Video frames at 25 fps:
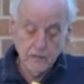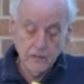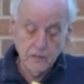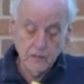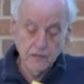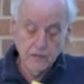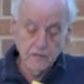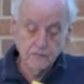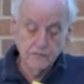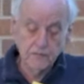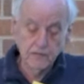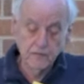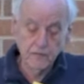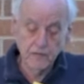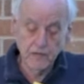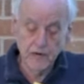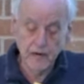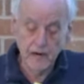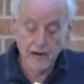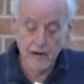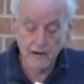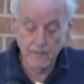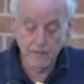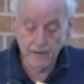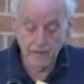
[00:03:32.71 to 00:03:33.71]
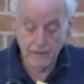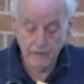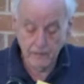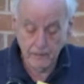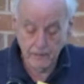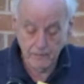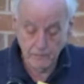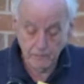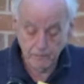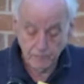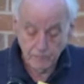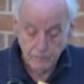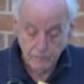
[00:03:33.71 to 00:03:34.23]
as if you're in a hurry
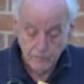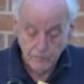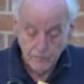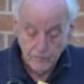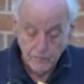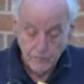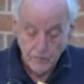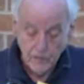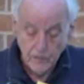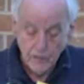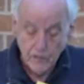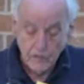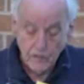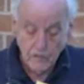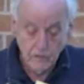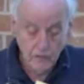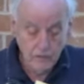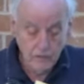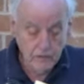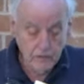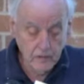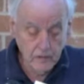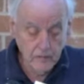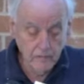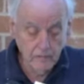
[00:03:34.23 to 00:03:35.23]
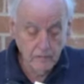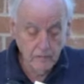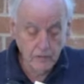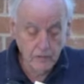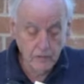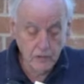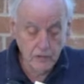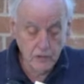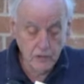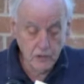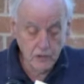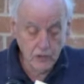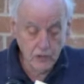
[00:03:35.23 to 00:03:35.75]
and you are leaving on a
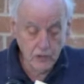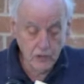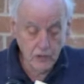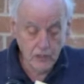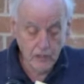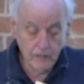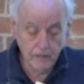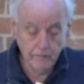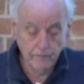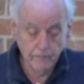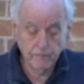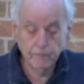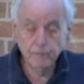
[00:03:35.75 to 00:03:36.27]
journey.